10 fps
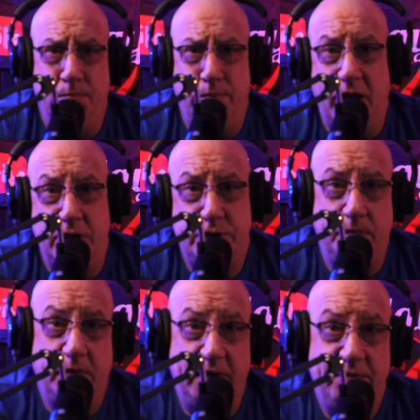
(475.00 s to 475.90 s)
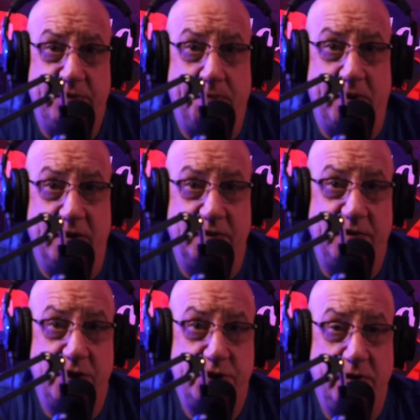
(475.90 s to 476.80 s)
But I should believe the
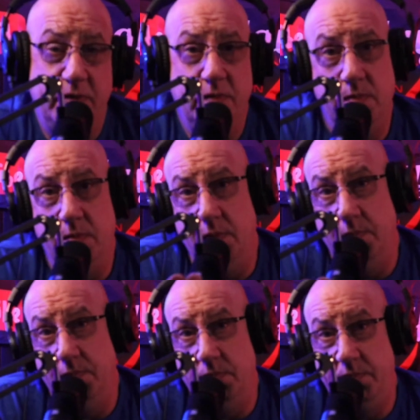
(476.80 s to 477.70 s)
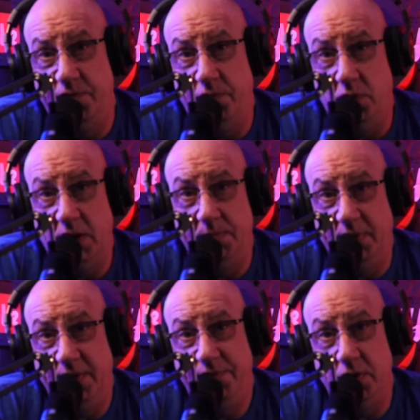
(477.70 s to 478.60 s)
politician before I
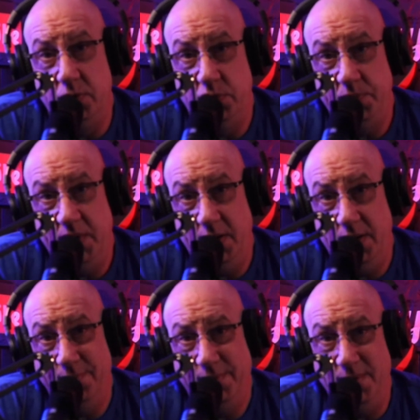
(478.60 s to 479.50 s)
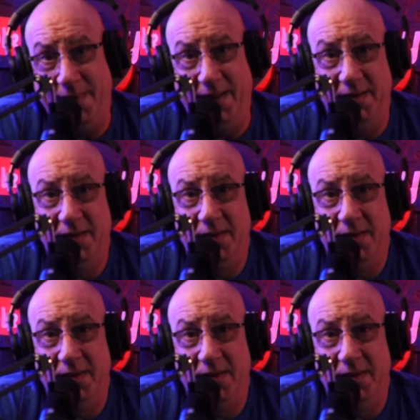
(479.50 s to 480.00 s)
believe the news media? Come on.